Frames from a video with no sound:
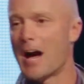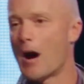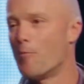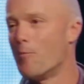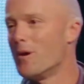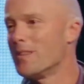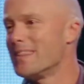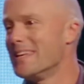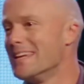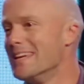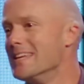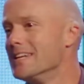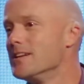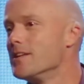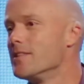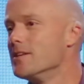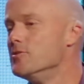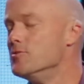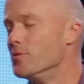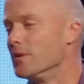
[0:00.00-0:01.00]
I want the end
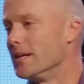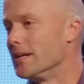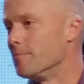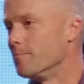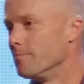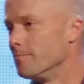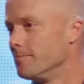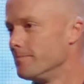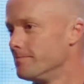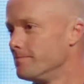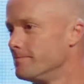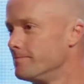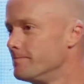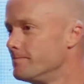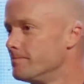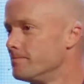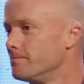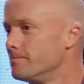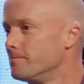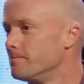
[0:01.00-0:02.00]
of the dream.
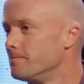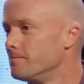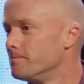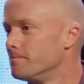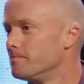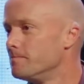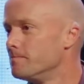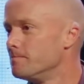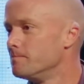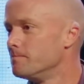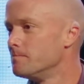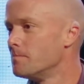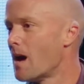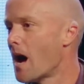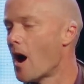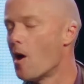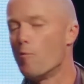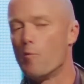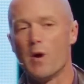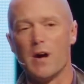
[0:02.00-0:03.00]

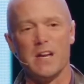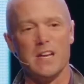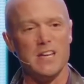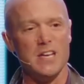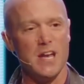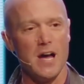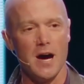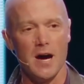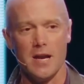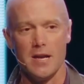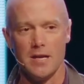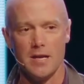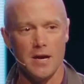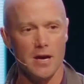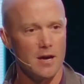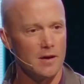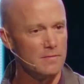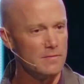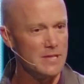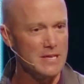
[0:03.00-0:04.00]
I want none
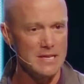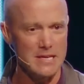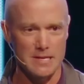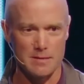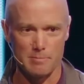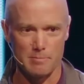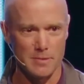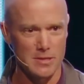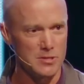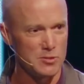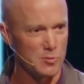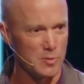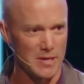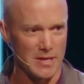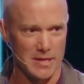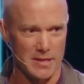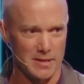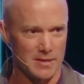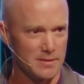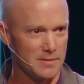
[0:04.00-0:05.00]
of the
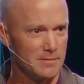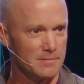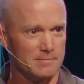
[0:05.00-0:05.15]
in-between.